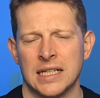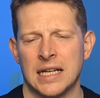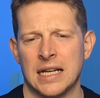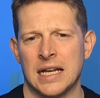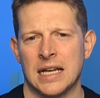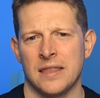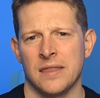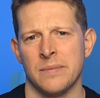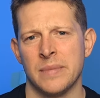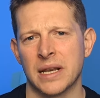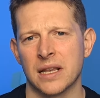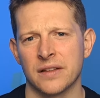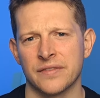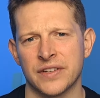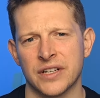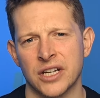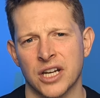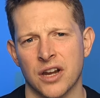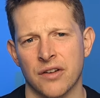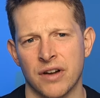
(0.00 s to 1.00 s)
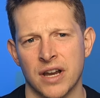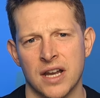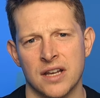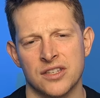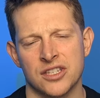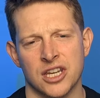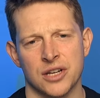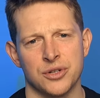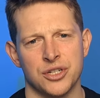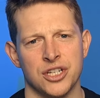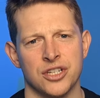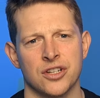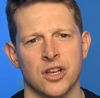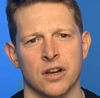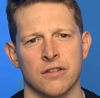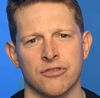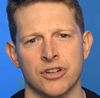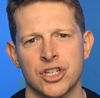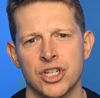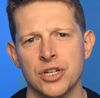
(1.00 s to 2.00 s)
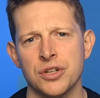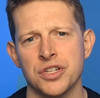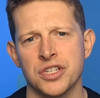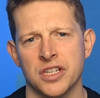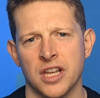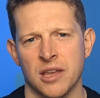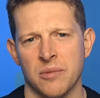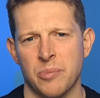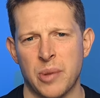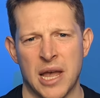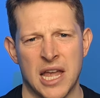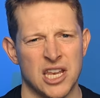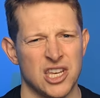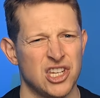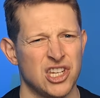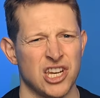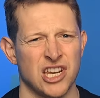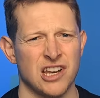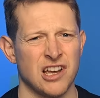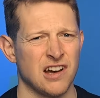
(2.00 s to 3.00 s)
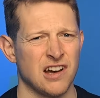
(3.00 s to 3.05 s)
in the middle of her career, and so she's got a reduced state pension